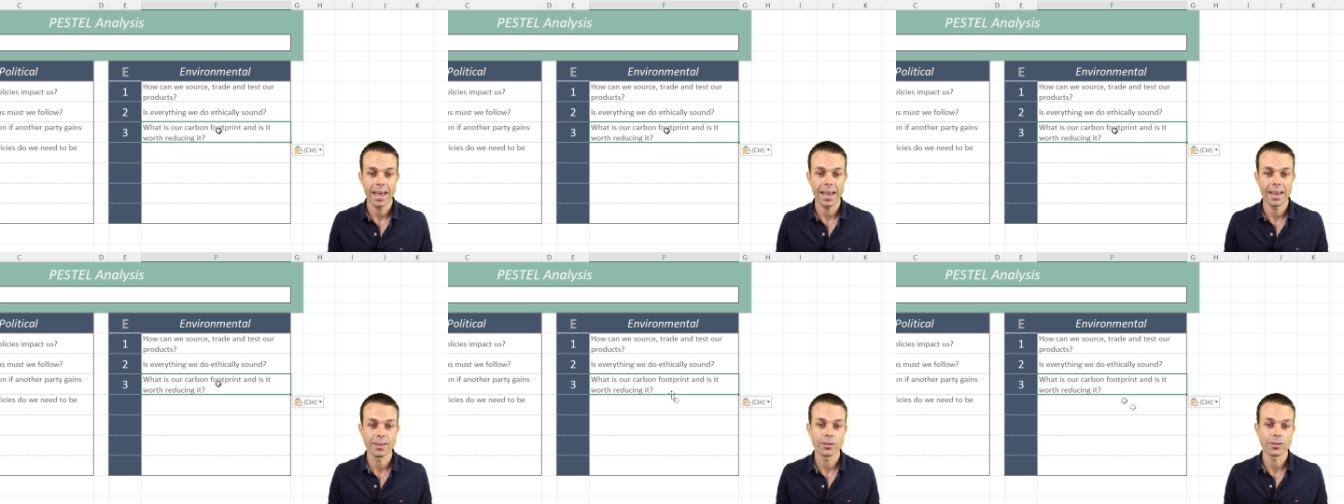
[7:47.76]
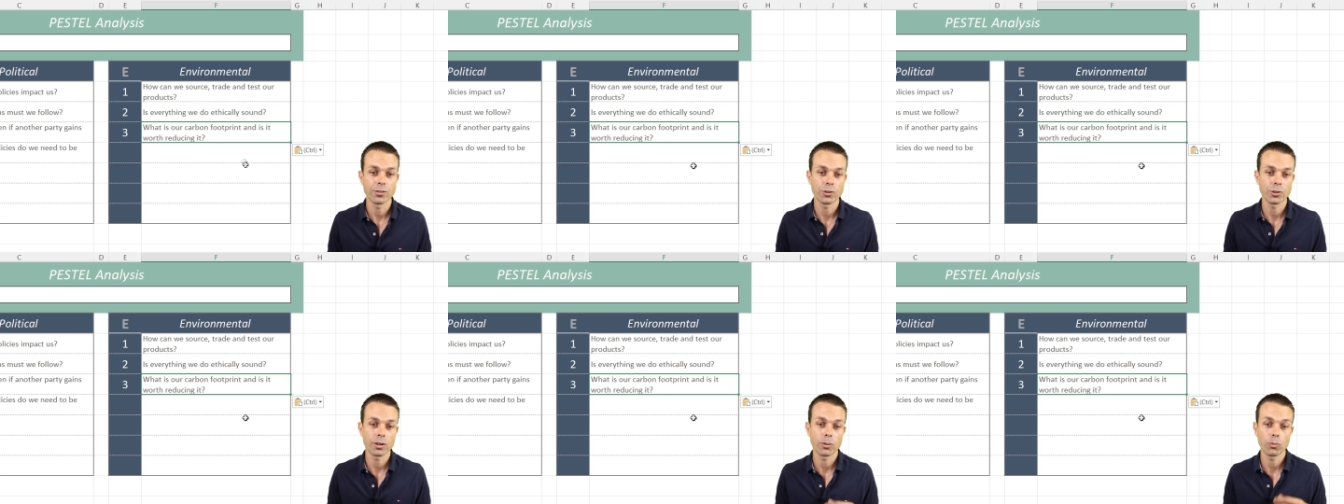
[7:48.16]
And
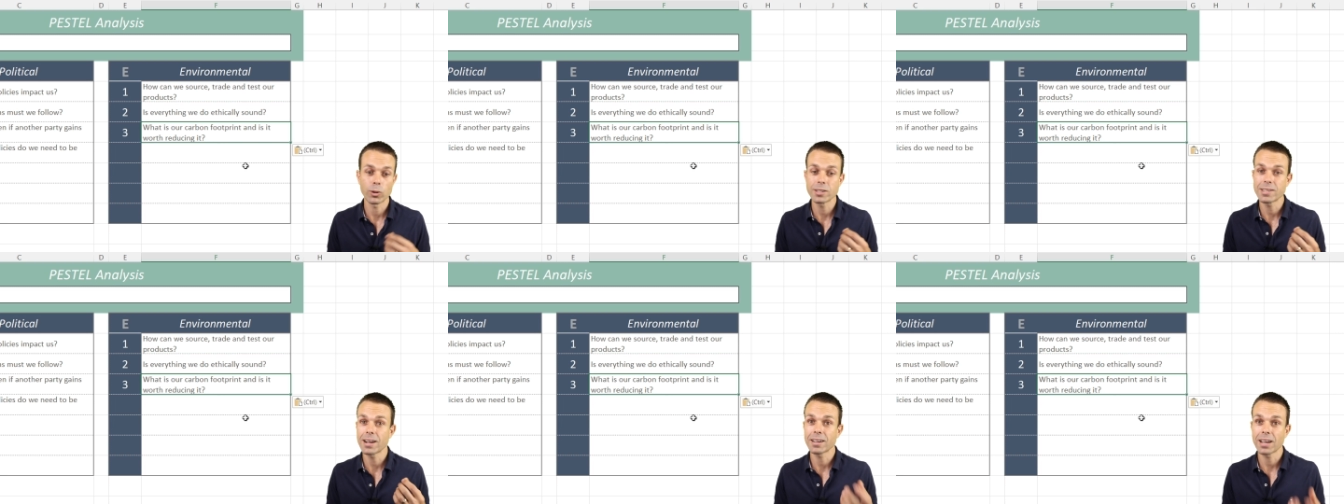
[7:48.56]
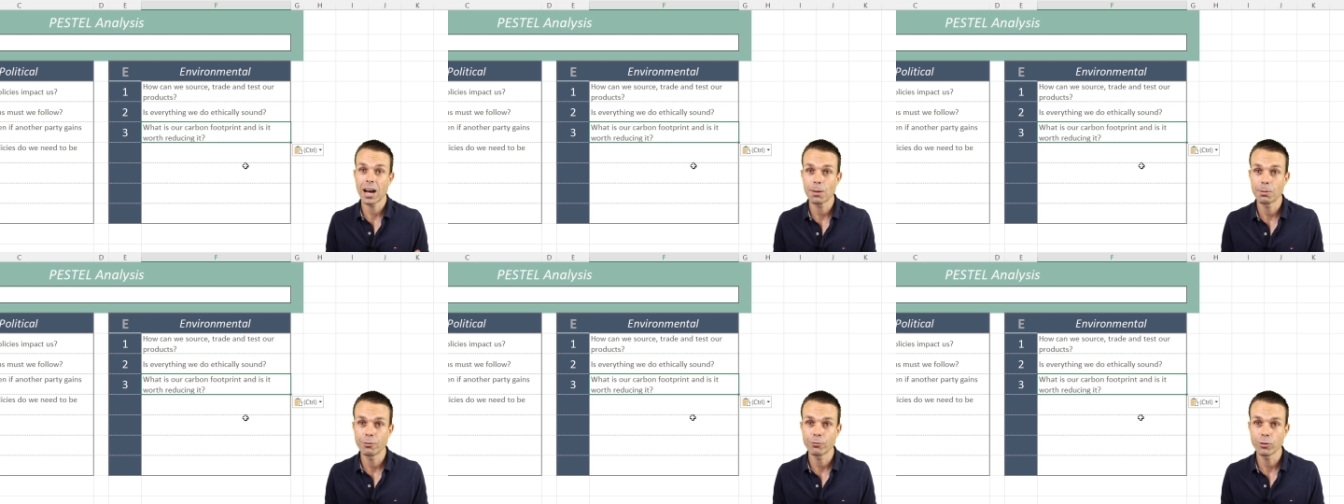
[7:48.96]
do, what is our
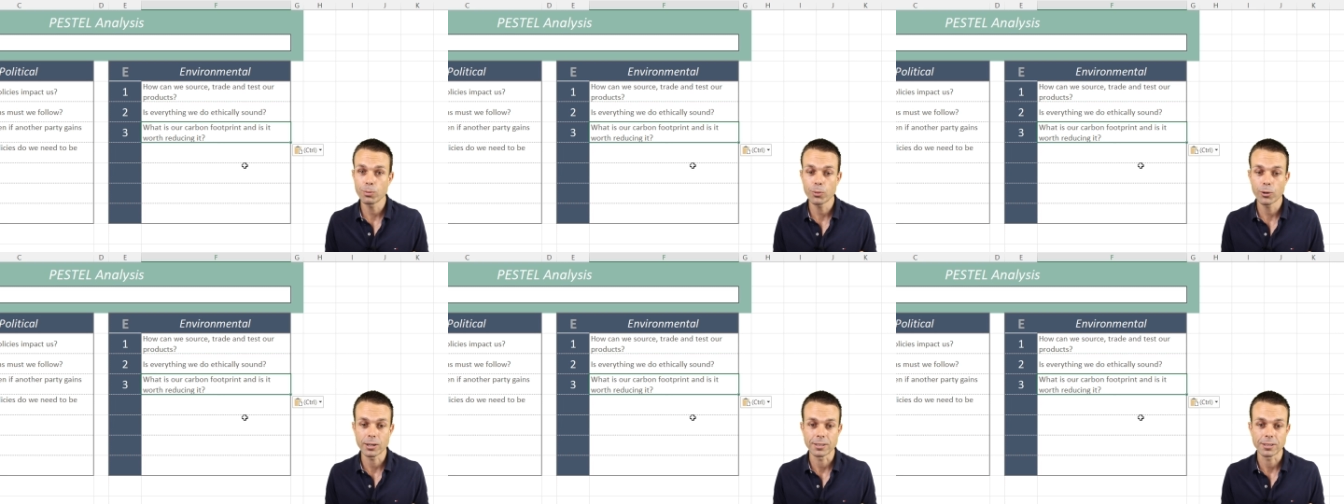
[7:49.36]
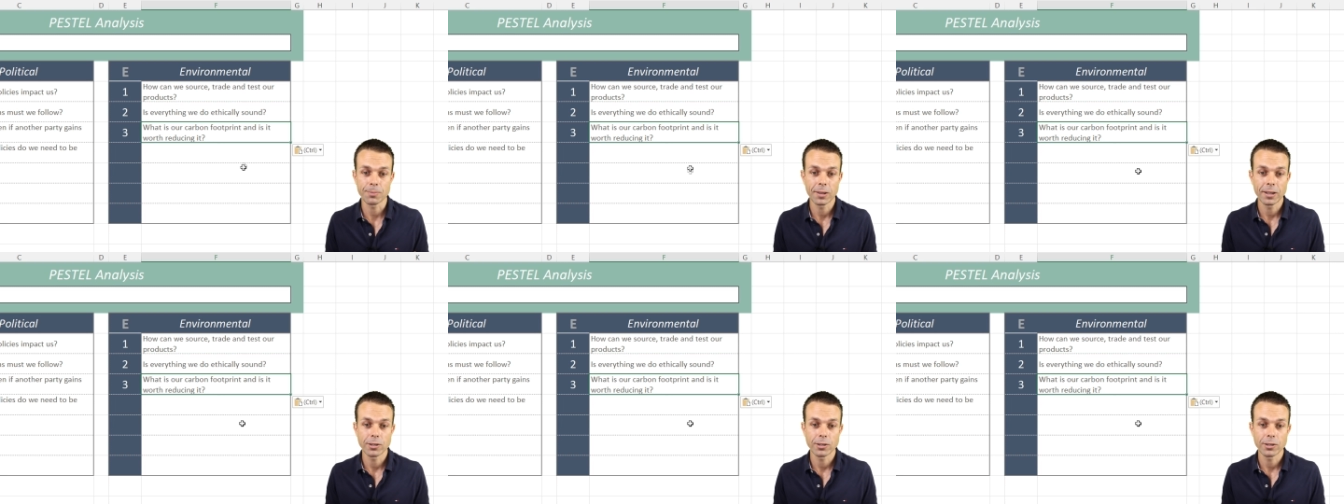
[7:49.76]
carbon footprint?